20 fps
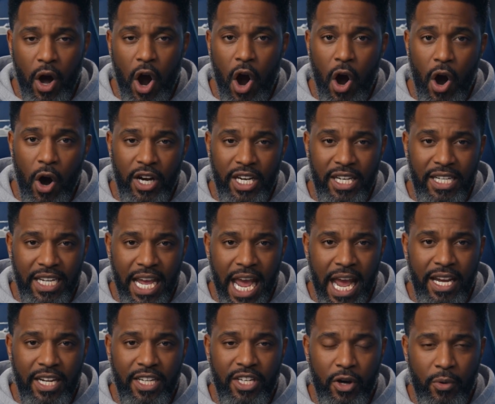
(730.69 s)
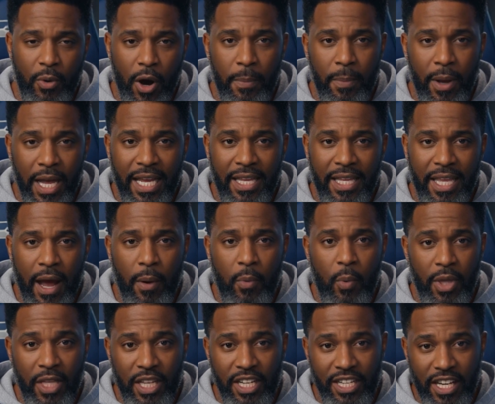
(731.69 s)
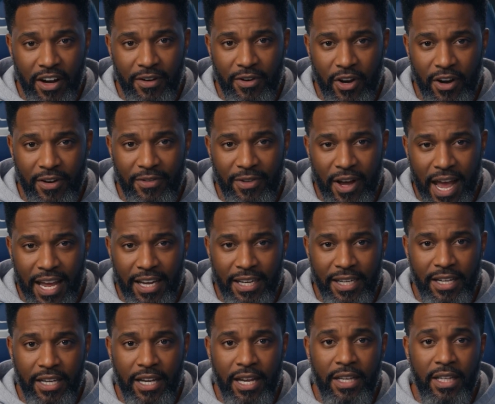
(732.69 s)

or decided to repeat them with a different face.